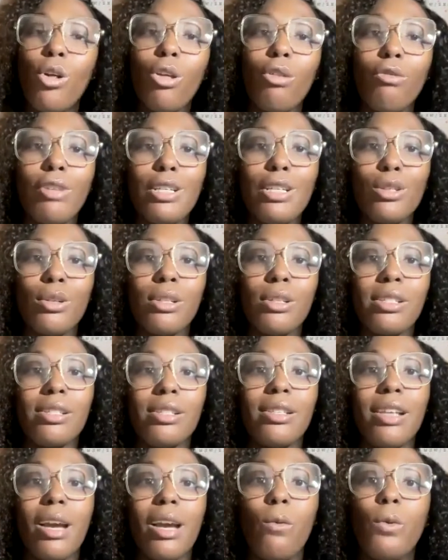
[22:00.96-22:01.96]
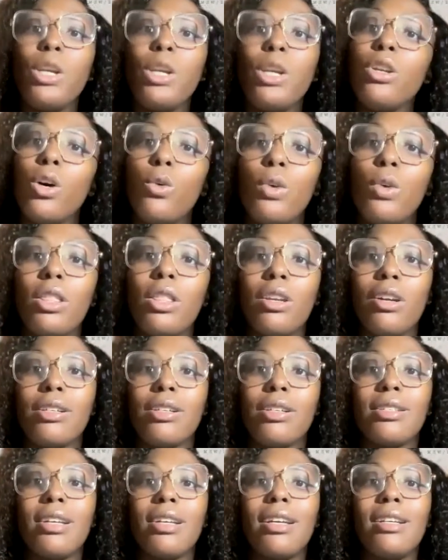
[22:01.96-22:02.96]
resources that we know within our
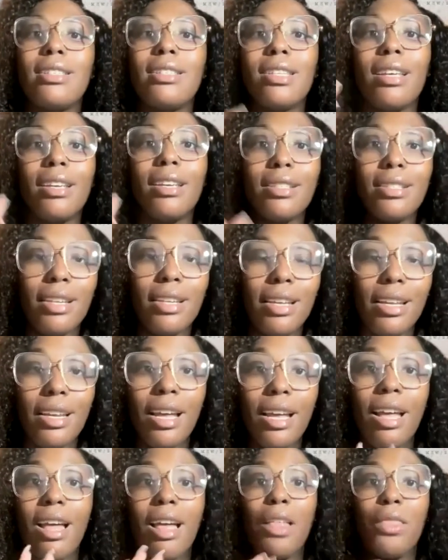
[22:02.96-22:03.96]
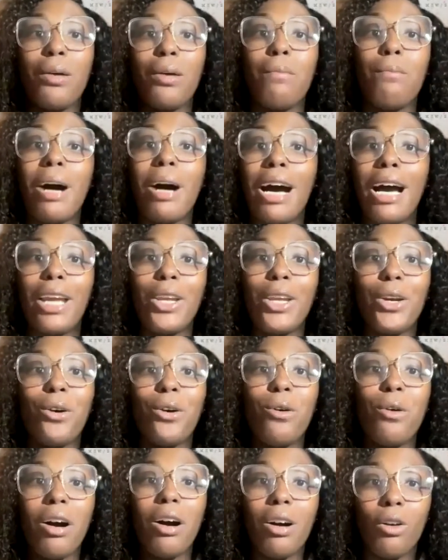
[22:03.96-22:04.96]
states is in the
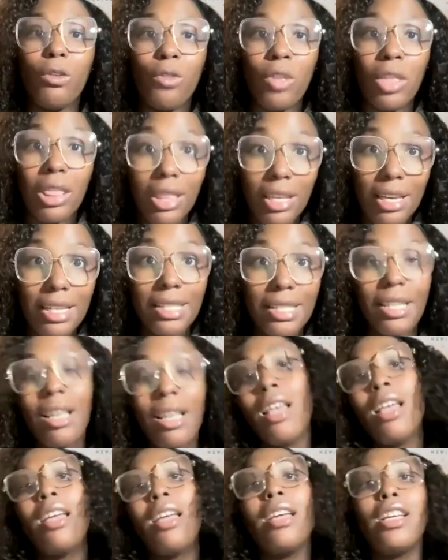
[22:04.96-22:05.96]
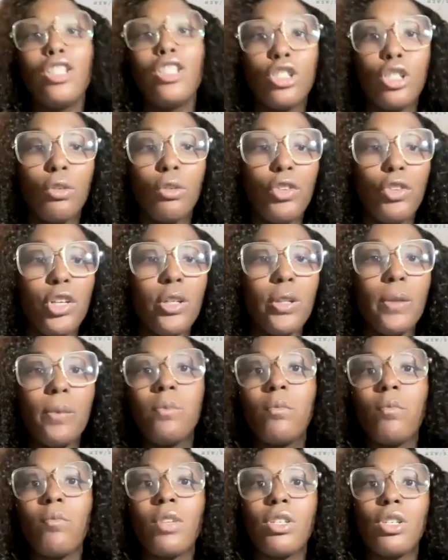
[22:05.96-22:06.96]
bio of this interview,
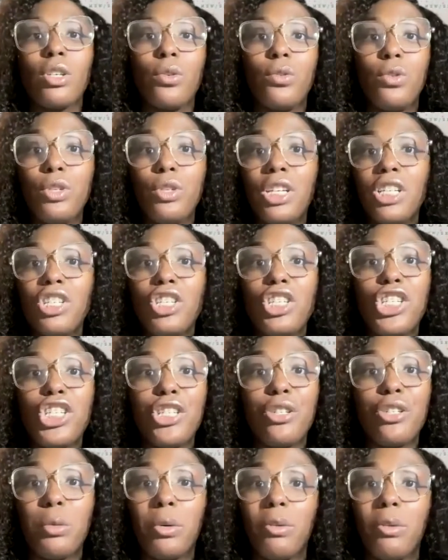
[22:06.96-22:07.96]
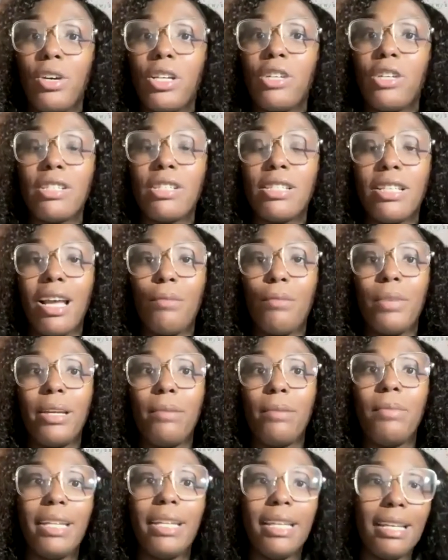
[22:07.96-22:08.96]
so you can share it with veterans that may
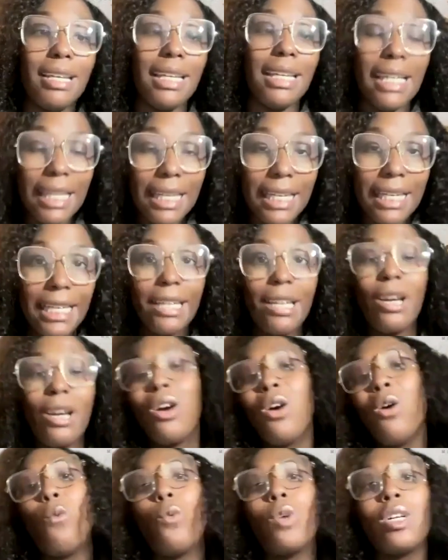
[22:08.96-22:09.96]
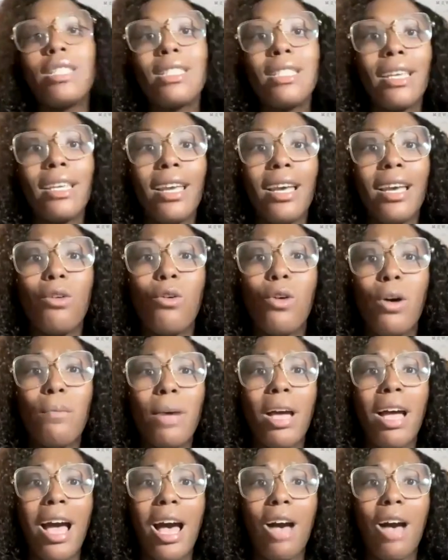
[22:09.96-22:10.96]
need it. Once again, on
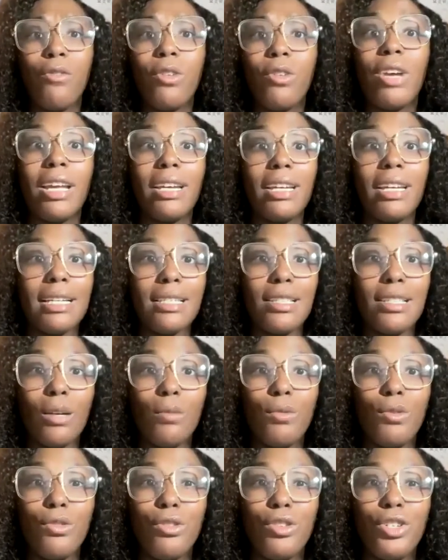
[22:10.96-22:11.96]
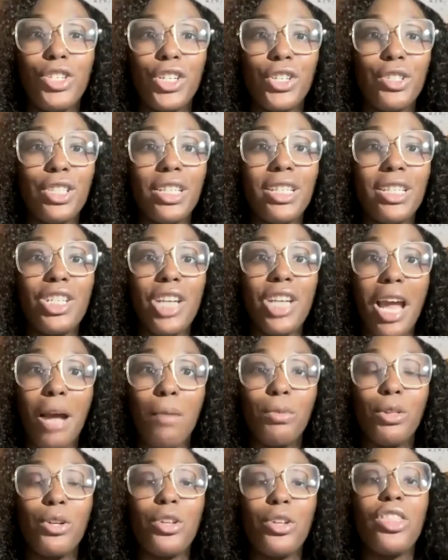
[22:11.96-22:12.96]
behalf of NASW New Jersey
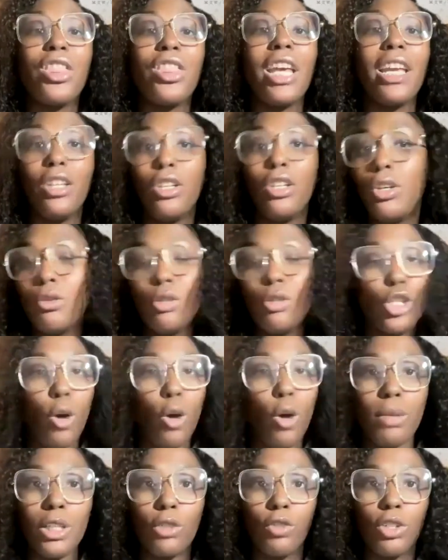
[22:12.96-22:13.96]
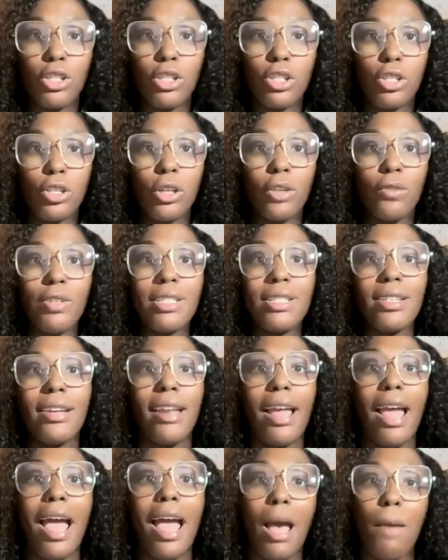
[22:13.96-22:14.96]
chapter, thank you so much for your service and
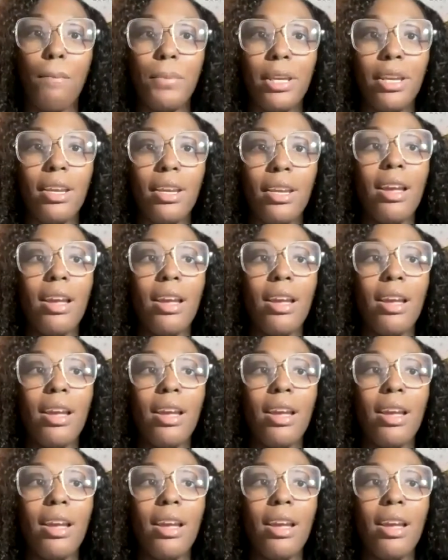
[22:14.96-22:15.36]
happy